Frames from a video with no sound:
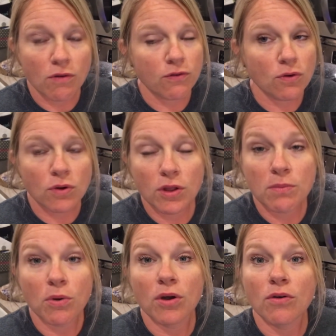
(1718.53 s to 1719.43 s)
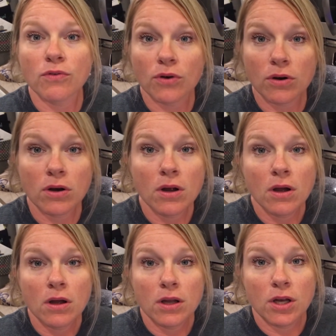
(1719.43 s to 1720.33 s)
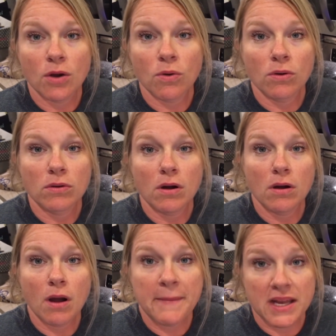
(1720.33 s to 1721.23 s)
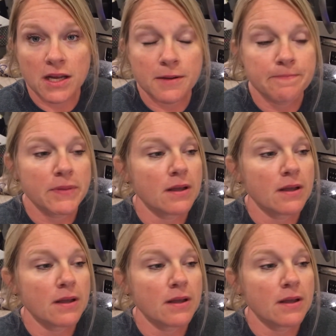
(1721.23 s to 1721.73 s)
full rolling boil for, you know, a minute.